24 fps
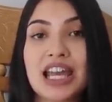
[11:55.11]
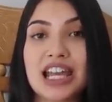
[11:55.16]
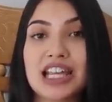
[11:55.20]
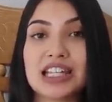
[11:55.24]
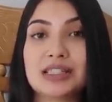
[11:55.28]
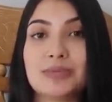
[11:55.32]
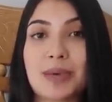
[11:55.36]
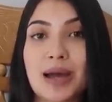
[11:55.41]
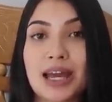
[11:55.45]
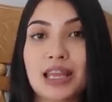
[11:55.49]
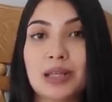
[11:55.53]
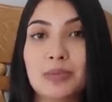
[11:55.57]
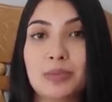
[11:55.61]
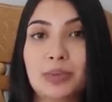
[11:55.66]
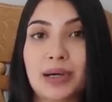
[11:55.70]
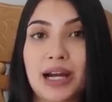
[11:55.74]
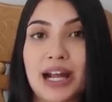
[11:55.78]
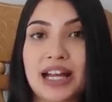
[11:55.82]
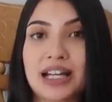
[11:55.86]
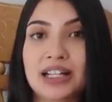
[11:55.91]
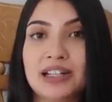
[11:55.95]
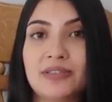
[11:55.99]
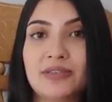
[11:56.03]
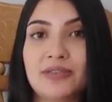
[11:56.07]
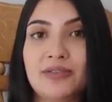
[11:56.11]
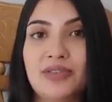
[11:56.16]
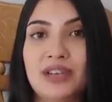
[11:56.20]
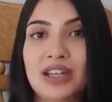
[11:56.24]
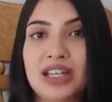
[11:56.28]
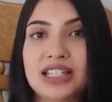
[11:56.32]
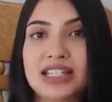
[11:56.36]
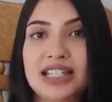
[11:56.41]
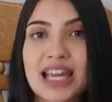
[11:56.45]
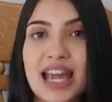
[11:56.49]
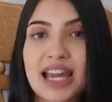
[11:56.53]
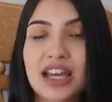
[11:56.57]
is by the brand
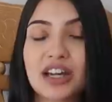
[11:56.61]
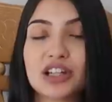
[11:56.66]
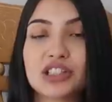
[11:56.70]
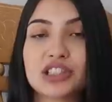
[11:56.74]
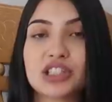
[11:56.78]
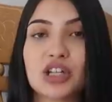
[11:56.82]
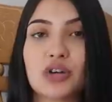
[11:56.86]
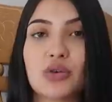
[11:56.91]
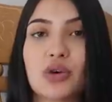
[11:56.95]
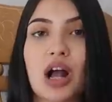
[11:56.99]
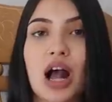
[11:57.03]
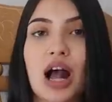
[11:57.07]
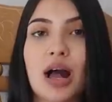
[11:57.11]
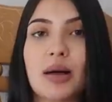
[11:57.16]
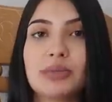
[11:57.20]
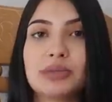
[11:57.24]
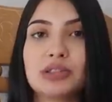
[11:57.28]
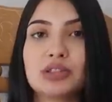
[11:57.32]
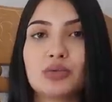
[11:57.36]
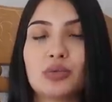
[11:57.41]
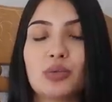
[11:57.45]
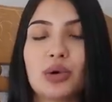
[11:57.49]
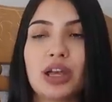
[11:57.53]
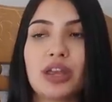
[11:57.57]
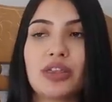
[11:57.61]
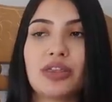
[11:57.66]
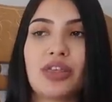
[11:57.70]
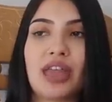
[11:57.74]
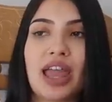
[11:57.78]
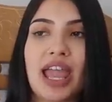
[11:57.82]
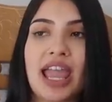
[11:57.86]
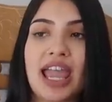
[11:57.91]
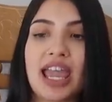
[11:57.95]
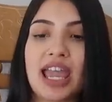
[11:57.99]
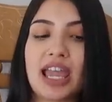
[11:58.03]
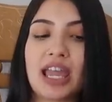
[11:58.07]
VTech. So it comes with
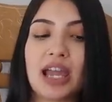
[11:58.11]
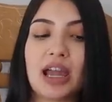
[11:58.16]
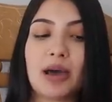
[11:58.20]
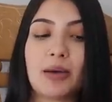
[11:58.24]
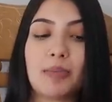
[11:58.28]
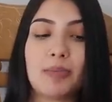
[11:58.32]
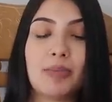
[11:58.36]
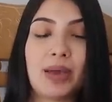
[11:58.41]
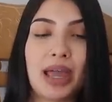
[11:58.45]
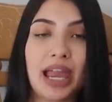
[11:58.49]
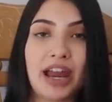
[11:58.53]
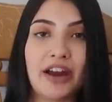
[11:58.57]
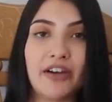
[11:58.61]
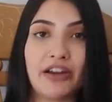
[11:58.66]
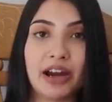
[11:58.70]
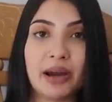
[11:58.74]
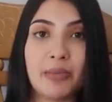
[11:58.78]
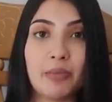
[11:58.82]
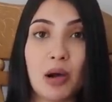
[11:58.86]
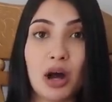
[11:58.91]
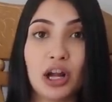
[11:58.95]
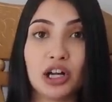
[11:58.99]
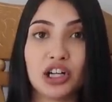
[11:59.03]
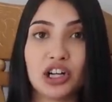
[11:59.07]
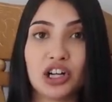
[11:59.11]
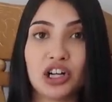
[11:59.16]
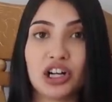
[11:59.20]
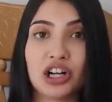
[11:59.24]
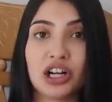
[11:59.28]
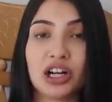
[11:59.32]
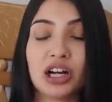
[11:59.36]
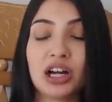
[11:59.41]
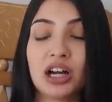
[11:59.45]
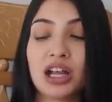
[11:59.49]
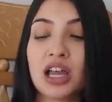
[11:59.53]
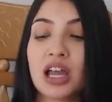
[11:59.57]
a parent
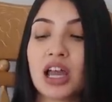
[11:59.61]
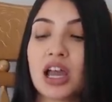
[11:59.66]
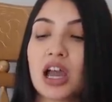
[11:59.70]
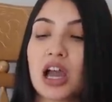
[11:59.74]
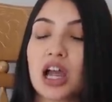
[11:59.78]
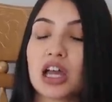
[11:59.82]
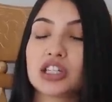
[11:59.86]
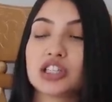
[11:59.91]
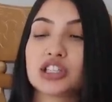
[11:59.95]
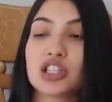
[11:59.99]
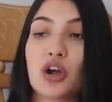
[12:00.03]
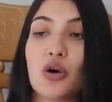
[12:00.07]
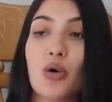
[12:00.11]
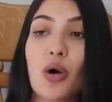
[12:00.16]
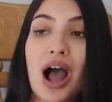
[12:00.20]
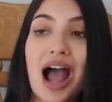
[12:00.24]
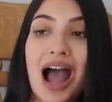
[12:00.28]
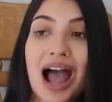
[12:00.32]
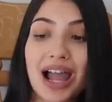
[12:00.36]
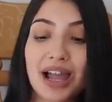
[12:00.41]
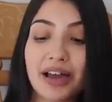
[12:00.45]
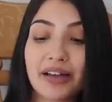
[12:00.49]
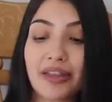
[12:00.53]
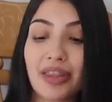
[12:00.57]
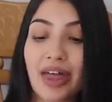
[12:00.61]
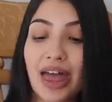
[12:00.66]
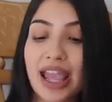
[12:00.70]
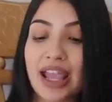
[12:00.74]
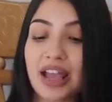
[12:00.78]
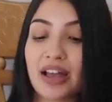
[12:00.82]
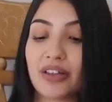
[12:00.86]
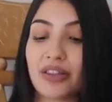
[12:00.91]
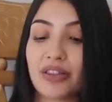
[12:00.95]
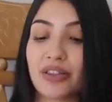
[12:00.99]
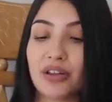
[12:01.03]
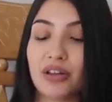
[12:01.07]
monitor so I
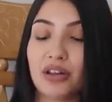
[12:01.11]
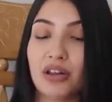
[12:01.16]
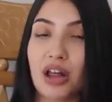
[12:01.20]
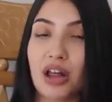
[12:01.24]
like the